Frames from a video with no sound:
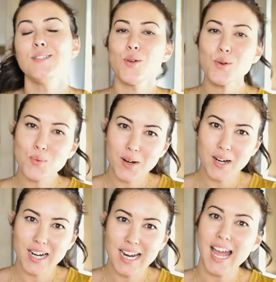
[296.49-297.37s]
Don't
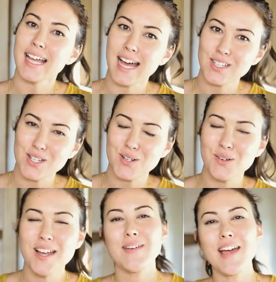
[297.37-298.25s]
worry, I got you.
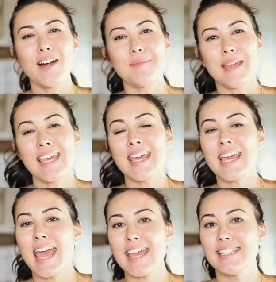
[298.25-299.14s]
We are
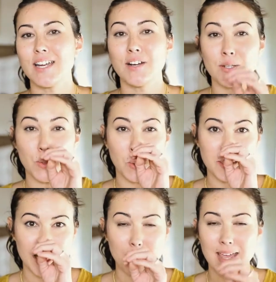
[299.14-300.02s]
making a CRNA school
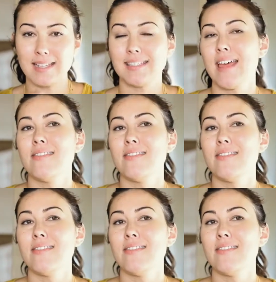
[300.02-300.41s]
database